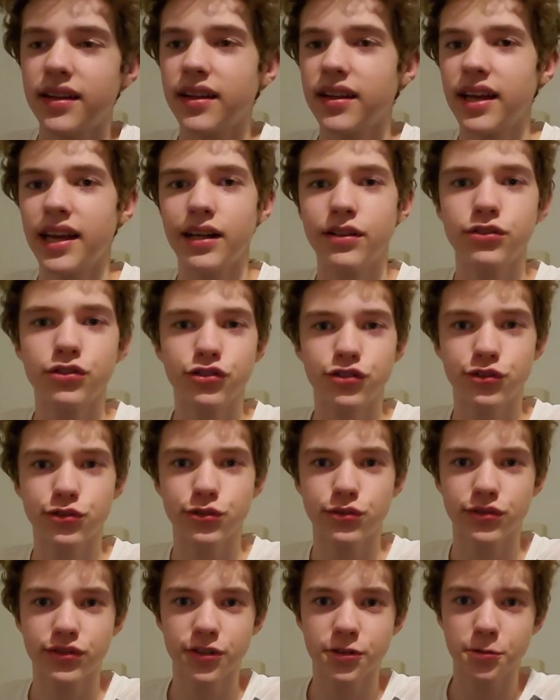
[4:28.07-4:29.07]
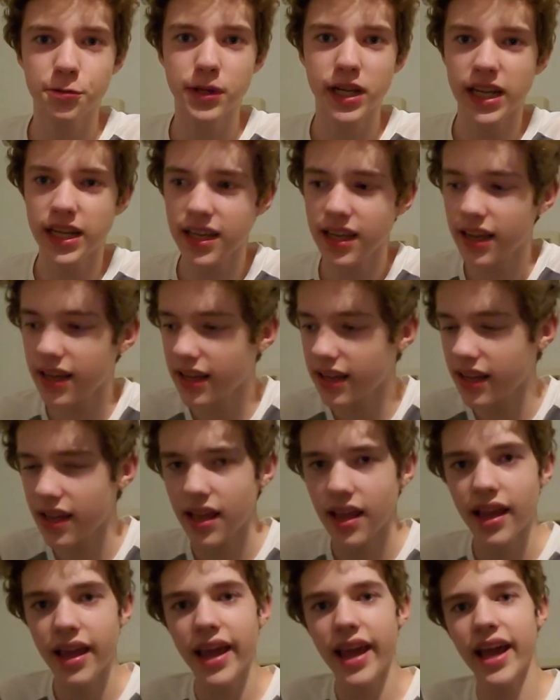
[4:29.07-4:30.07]
Elder Scrolls 3,
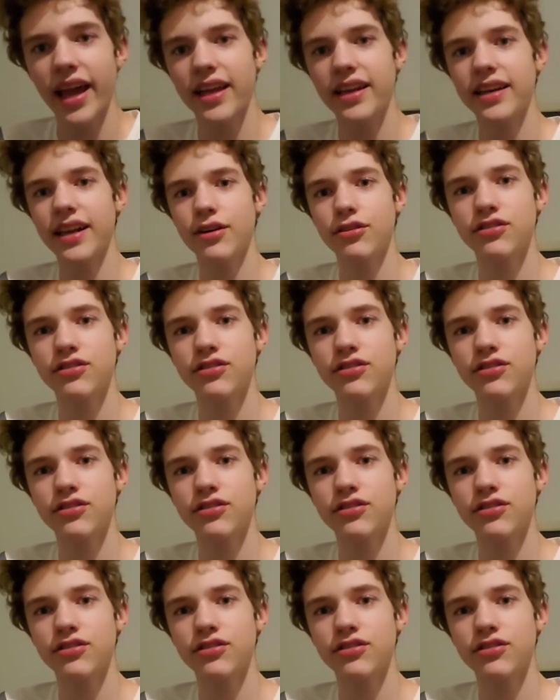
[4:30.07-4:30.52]
and I was